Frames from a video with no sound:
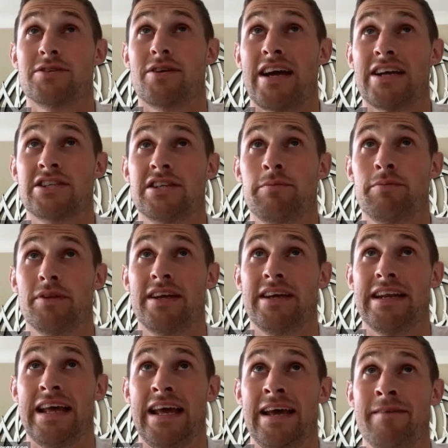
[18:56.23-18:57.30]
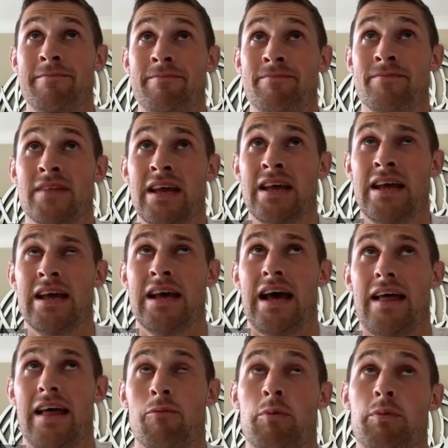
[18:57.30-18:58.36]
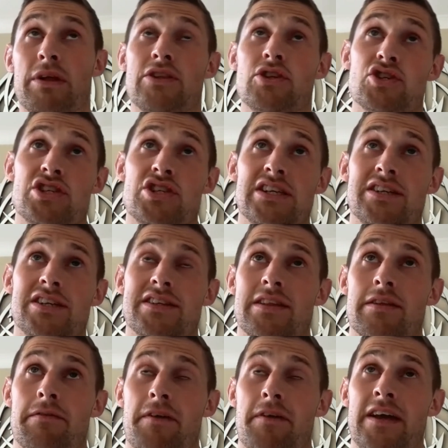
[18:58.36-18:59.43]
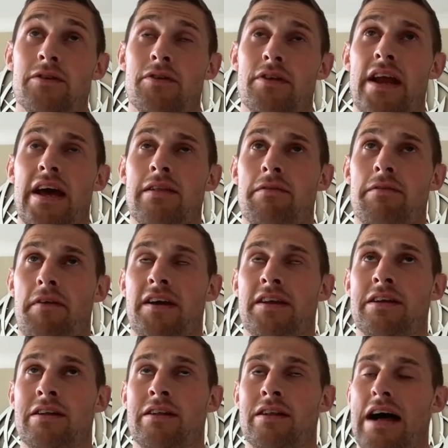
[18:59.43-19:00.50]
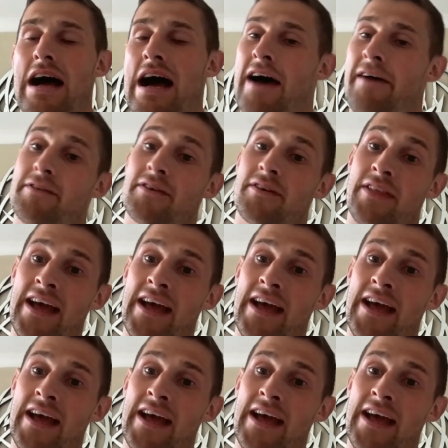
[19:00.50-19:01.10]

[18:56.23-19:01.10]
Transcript: We're actually playing, we played New Zealand in the ninth final after